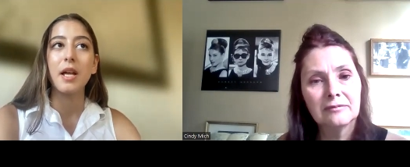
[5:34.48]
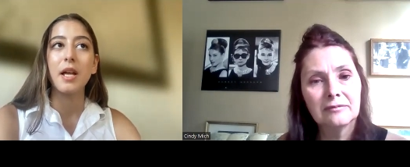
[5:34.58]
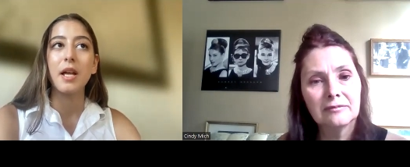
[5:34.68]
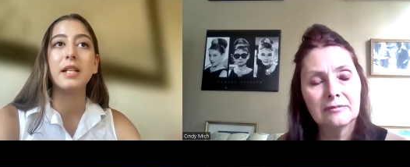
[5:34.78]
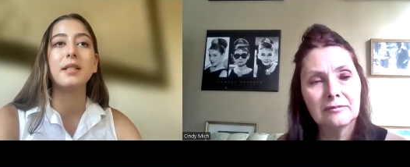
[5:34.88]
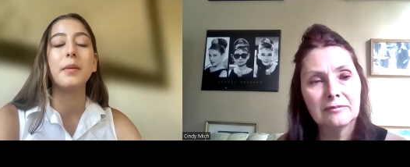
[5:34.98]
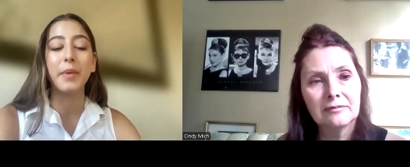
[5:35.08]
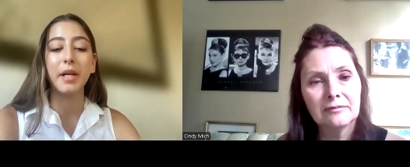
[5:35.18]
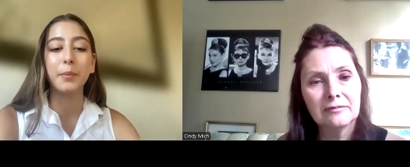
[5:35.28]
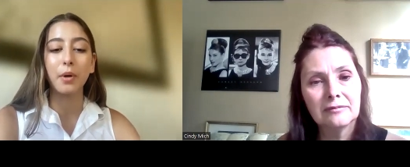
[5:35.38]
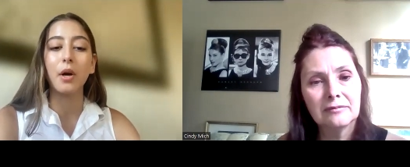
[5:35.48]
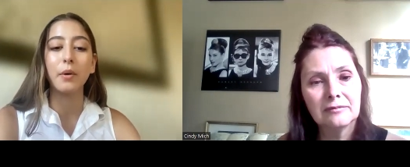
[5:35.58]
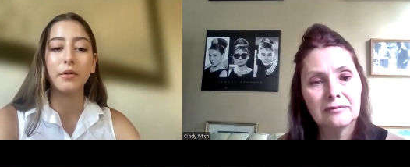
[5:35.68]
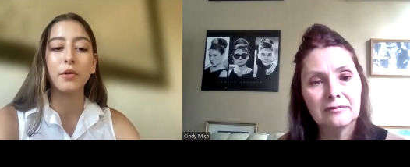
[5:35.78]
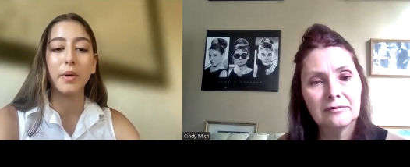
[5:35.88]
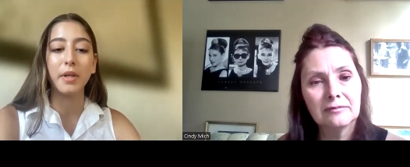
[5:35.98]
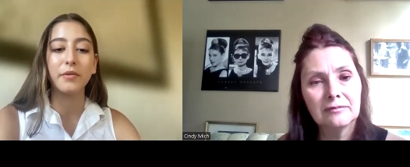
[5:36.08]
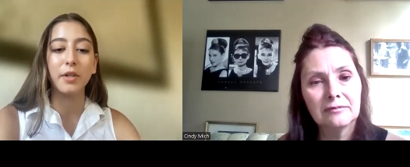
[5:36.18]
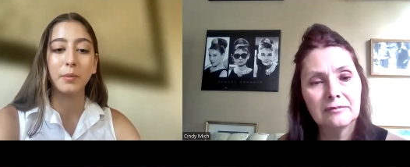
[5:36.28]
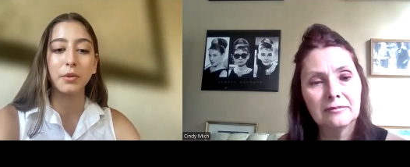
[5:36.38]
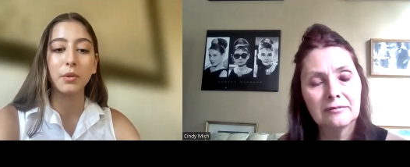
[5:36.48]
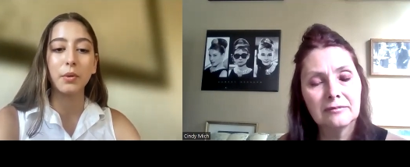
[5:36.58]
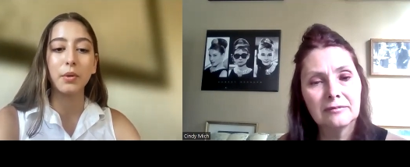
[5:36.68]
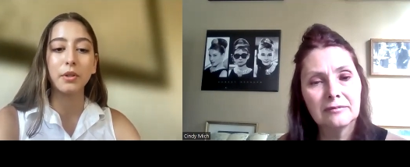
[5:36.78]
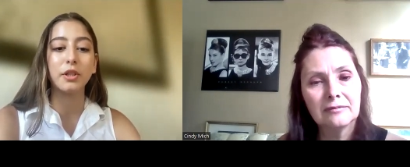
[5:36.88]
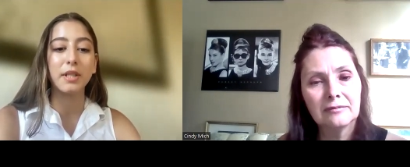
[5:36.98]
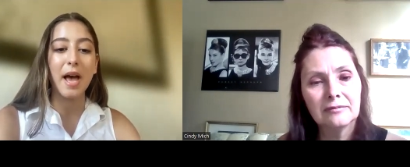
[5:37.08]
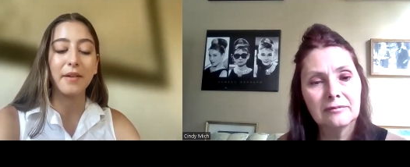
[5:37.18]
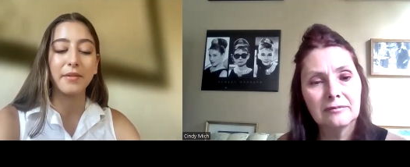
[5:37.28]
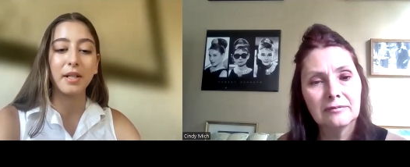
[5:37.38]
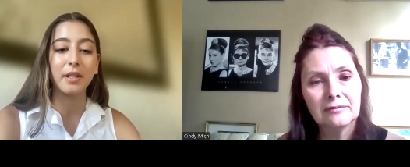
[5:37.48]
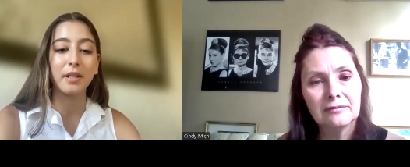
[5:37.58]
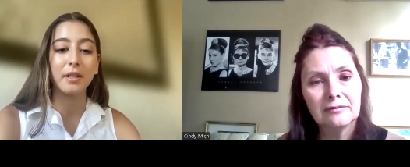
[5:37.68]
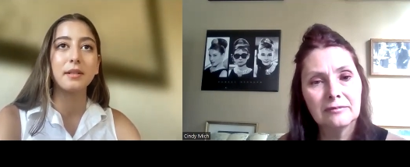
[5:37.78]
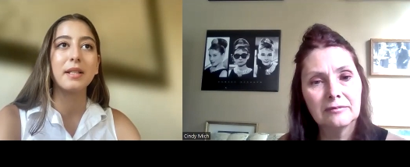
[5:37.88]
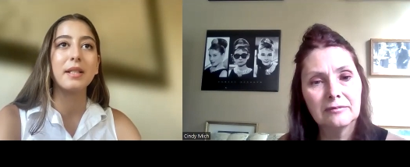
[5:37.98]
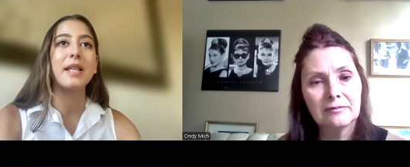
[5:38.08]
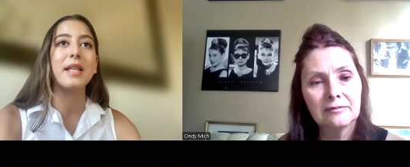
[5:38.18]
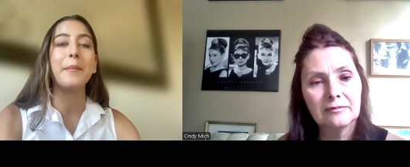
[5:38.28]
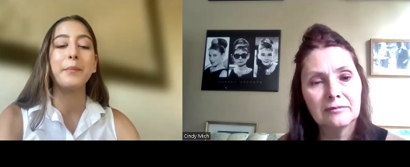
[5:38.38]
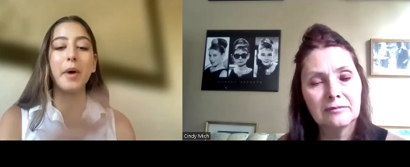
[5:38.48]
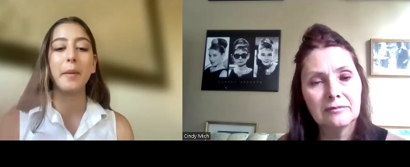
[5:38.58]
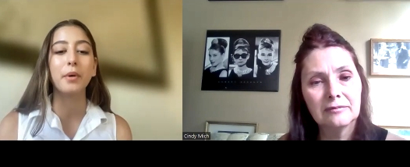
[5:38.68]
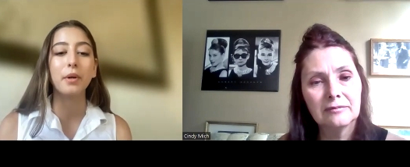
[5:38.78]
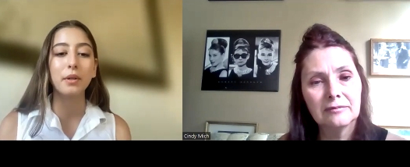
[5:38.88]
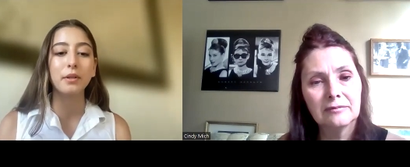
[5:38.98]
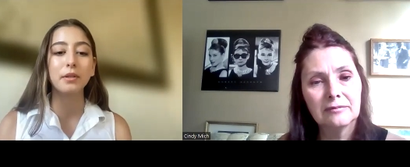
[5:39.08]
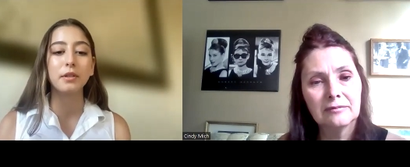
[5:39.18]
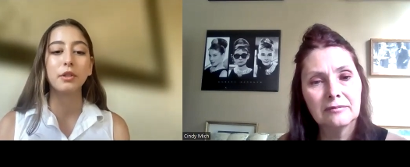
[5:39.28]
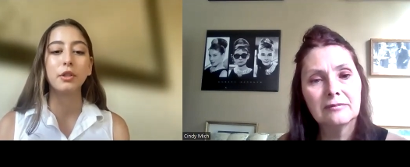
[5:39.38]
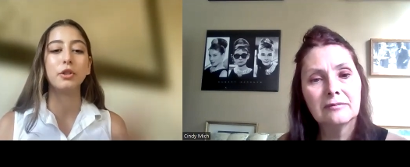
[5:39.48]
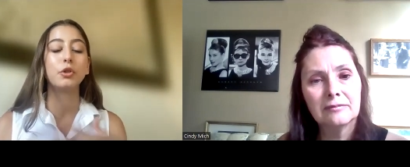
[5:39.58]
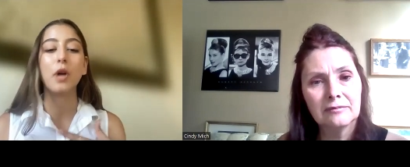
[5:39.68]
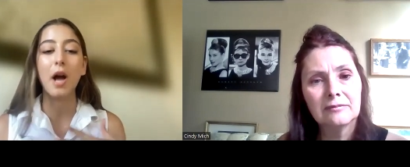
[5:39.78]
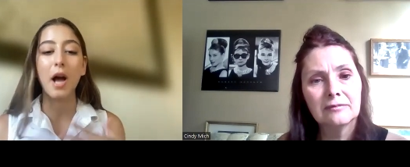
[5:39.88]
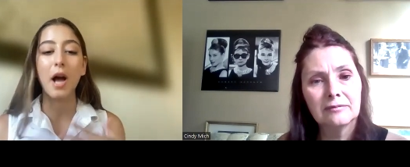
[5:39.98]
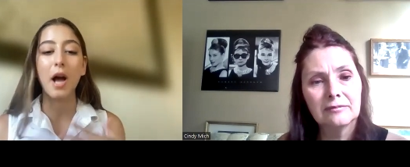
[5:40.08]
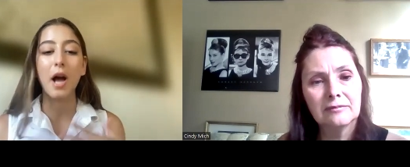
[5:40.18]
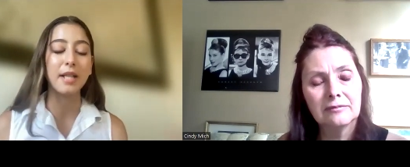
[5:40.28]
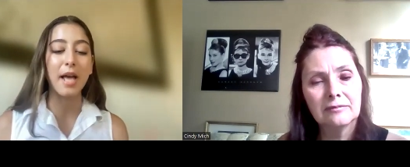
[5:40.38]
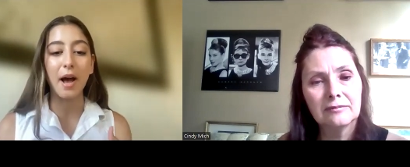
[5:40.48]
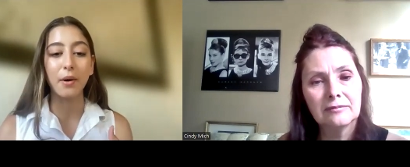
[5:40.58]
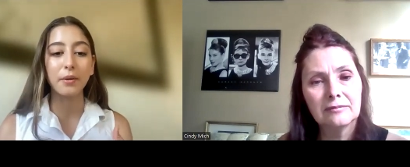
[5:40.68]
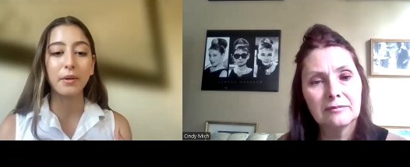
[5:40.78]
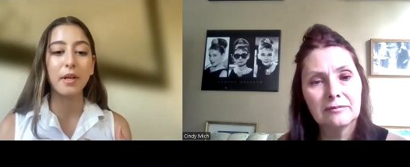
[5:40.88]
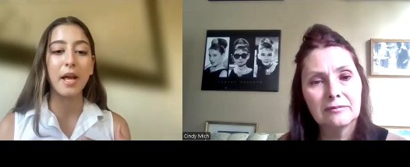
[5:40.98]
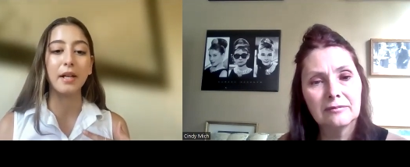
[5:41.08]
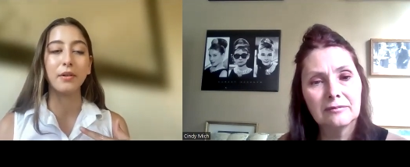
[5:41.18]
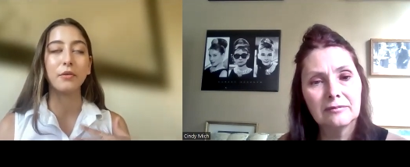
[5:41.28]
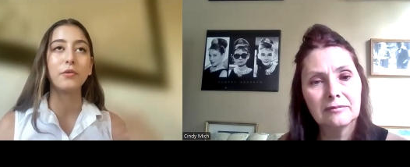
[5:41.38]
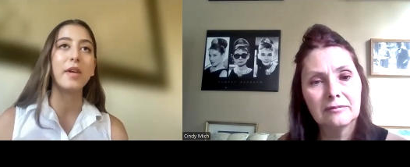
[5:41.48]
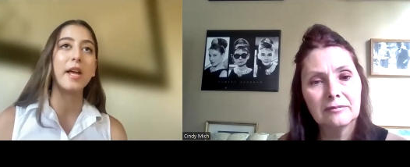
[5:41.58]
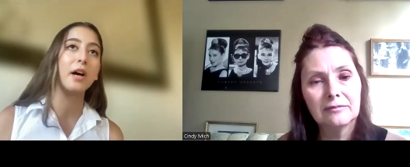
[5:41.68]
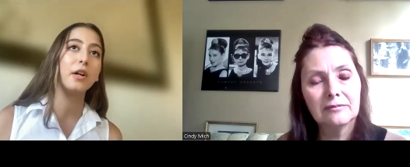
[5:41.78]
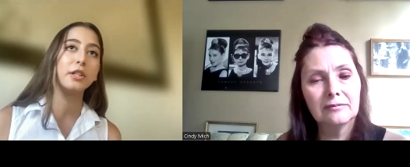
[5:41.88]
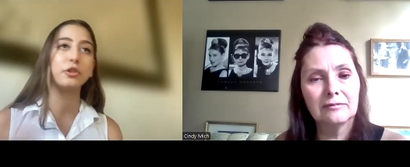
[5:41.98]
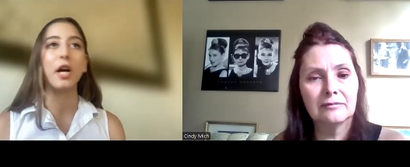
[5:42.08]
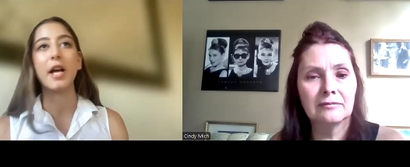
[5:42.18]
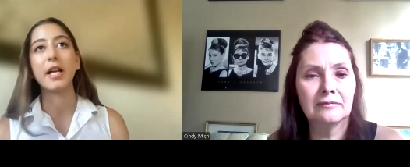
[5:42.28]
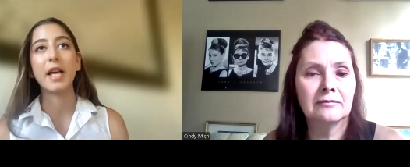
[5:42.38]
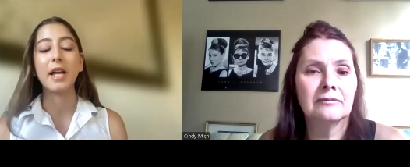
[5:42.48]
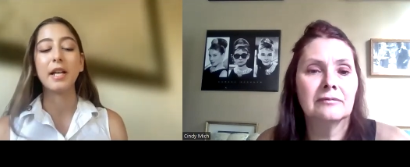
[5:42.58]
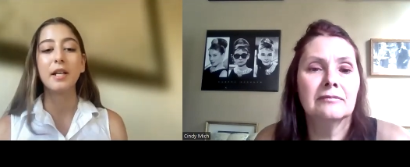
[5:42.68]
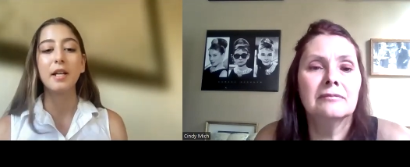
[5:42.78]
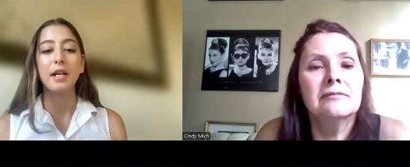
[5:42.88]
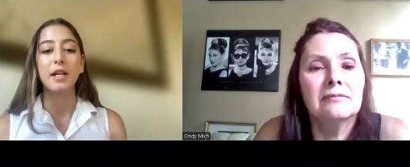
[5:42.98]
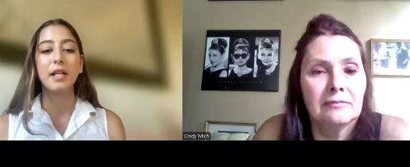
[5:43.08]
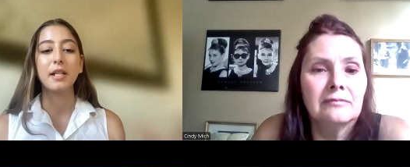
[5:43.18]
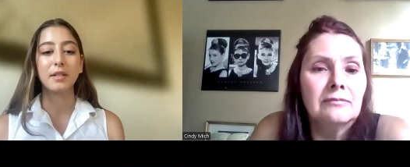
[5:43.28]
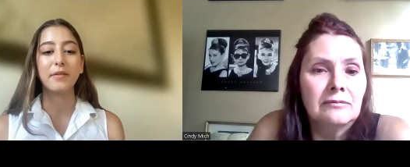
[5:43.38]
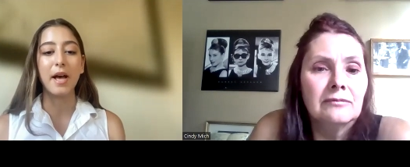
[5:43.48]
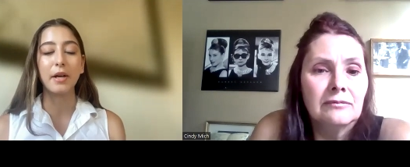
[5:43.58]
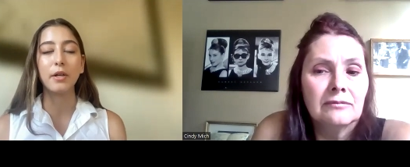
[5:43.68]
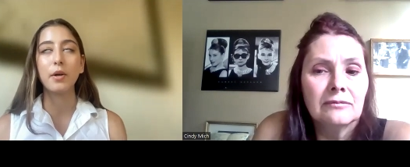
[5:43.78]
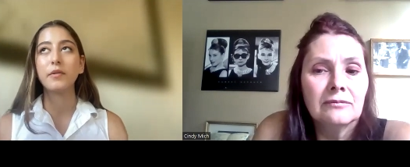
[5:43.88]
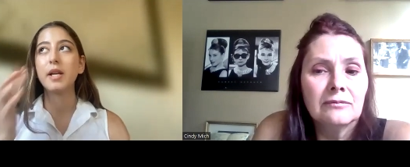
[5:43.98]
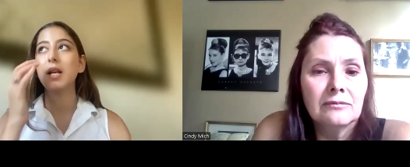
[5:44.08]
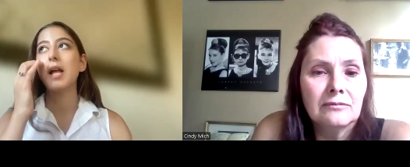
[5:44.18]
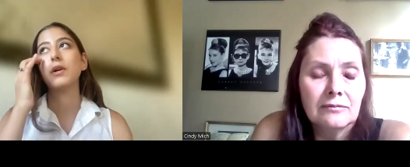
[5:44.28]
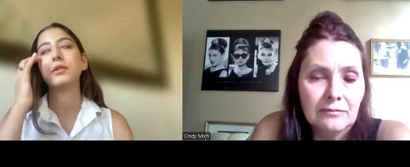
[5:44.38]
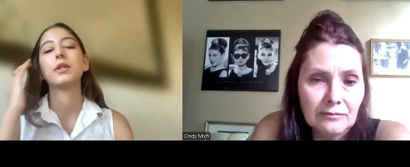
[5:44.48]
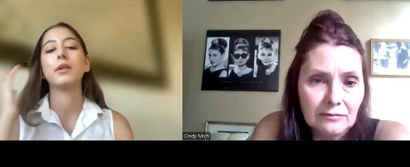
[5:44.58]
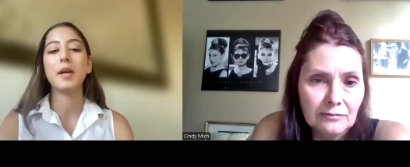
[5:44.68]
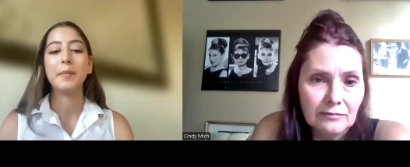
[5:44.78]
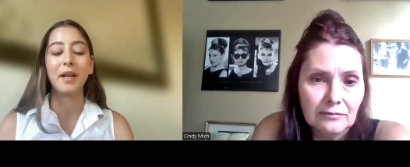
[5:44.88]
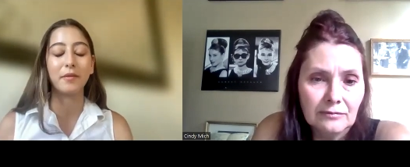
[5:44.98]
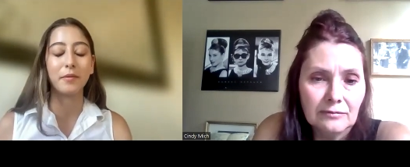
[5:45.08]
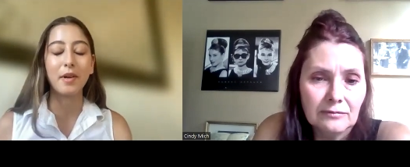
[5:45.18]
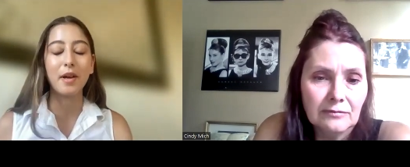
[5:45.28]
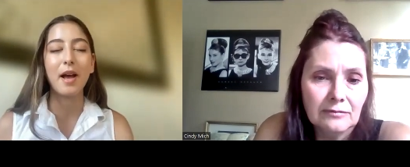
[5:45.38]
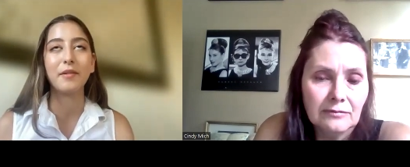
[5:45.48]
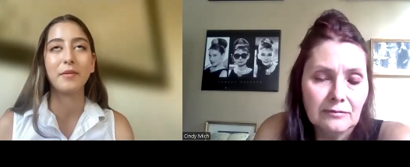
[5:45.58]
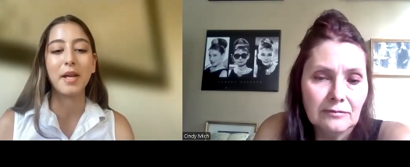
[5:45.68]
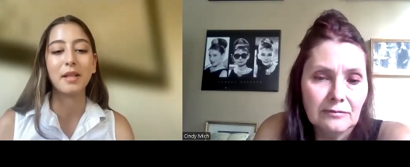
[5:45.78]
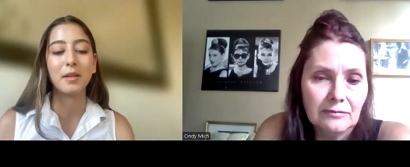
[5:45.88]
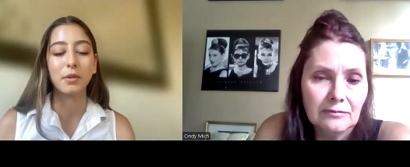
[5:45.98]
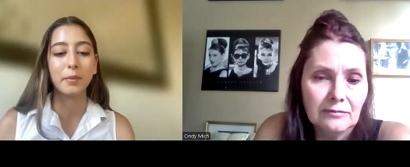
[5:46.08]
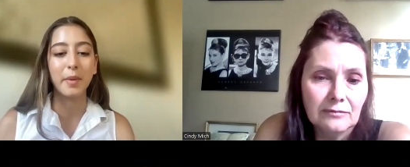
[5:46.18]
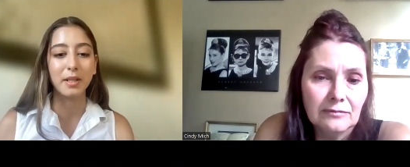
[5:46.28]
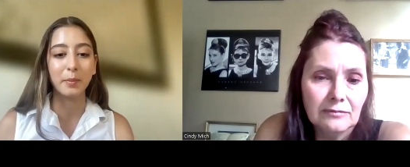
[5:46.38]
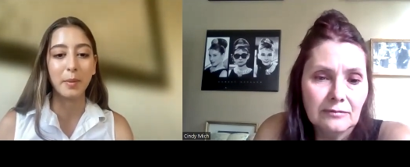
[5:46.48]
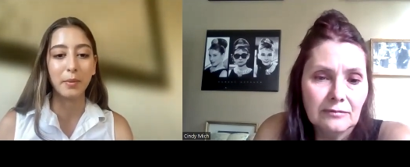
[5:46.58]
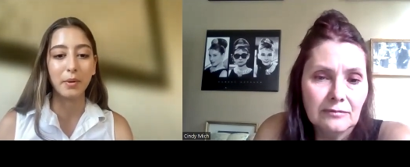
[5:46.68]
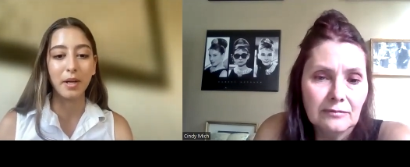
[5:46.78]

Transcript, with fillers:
Speaker 1: is the big pro of going to film school is just having that bubble to try things out and fail and try again is the value of it and also i mean i've I've met the most amazing people